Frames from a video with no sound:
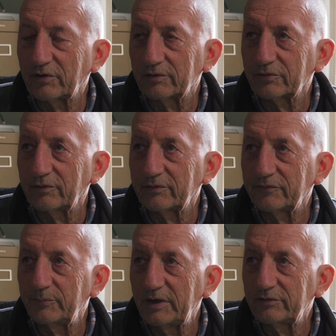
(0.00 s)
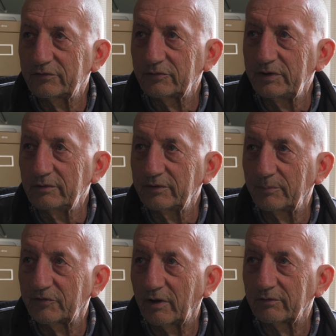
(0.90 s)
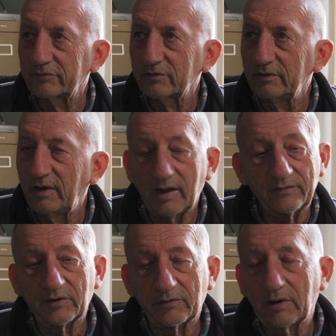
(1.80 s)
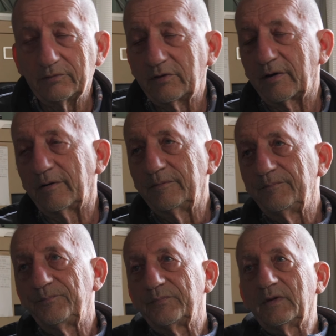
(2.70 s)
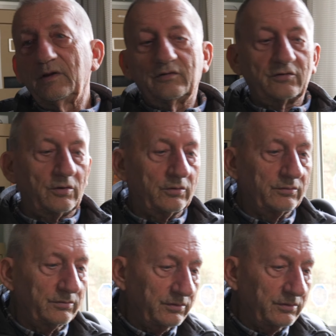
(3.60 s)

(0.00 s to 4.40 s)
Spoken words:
alternative means to heal themselves, and they're out there. So